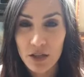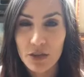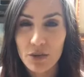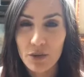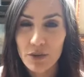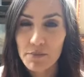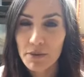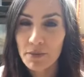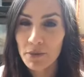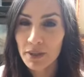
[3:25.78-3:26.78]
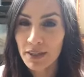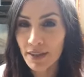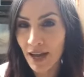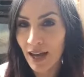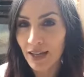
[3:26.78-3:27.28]
So remembering
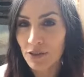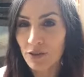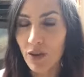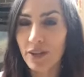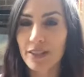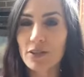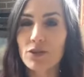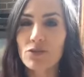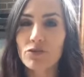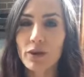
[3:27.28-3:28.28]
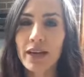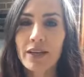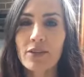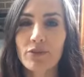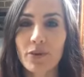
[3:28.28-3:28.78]
that, drawing
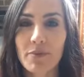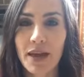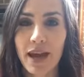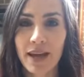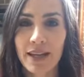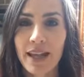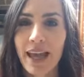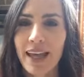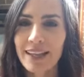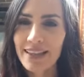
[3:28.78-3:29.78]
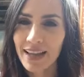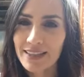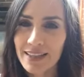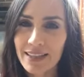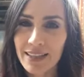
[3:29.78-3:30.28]
strength from that, and
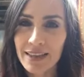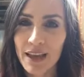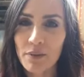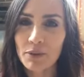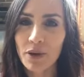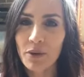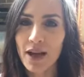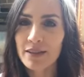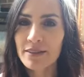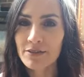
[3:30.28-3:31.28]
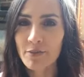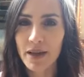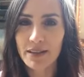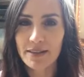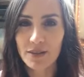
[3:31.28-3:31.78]
that's again that proactive
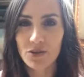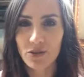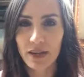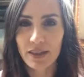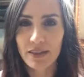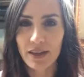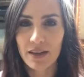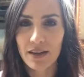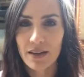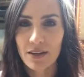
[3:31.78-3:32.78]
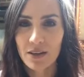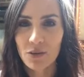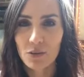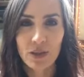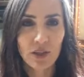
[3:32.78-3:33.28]
message, right? That
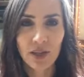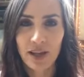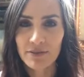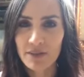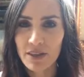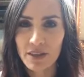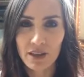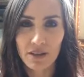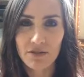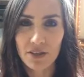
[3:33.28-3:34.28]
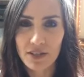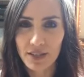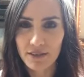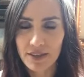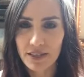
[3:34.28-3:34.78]
we don't have to think of
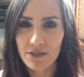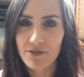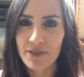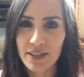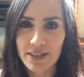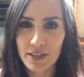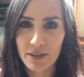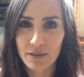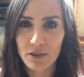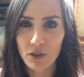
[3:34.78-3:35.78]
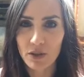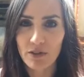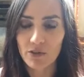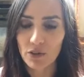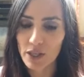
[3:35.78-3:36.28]
ourselves as victims or
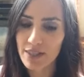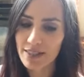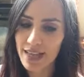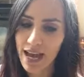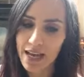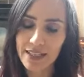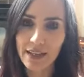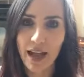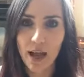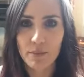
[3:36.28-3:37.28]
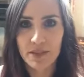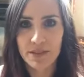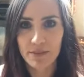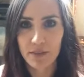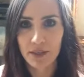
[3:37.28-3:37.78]
if only this hadn't
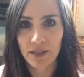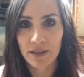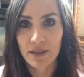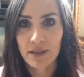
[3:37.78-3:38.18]
happened to me,